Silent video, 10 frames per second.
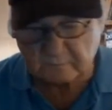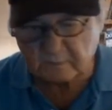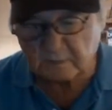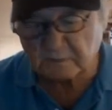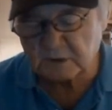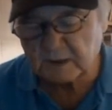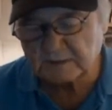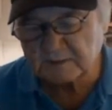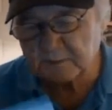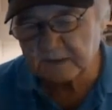long
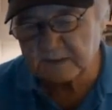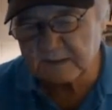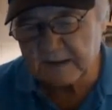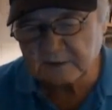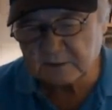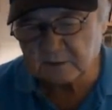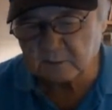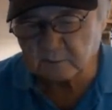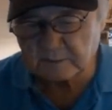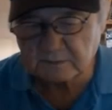shots, Penn
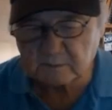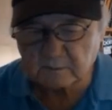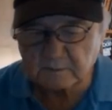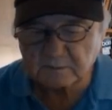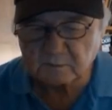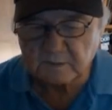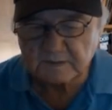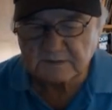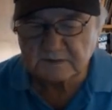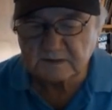National Race Course,
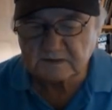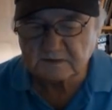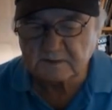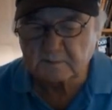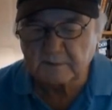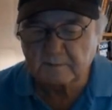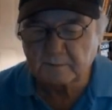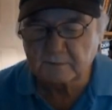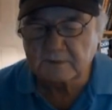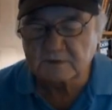race 6, number 8,
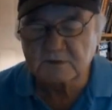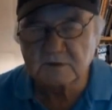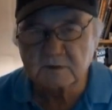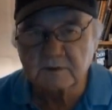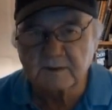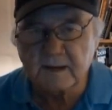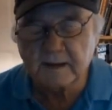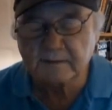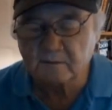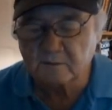Please Sir, a
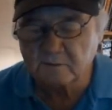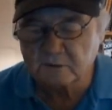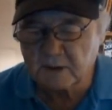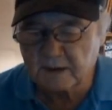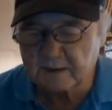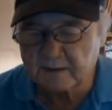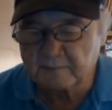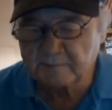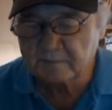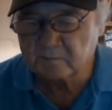9-2 shot.
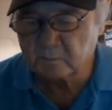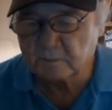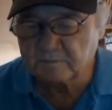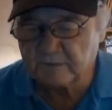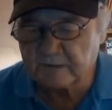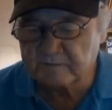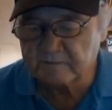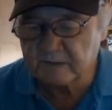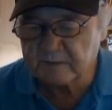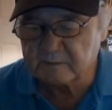He's won 5 of
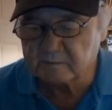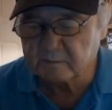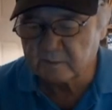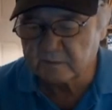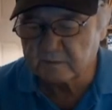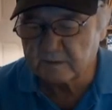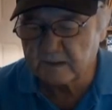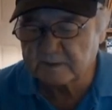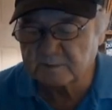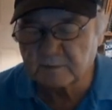8 in his career to
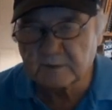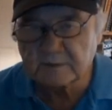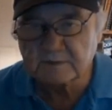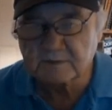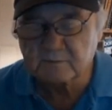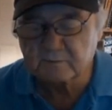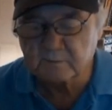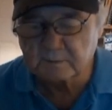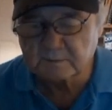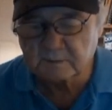date, sprinting at 6
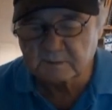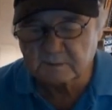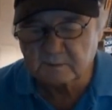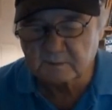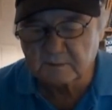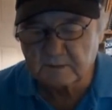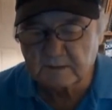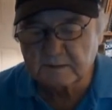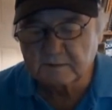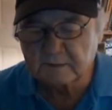furlongs on the dirt.
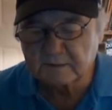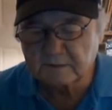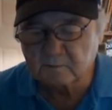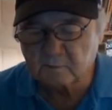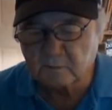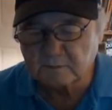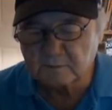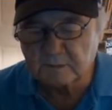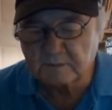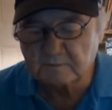Nice overall
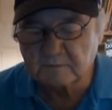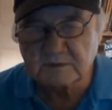speed for this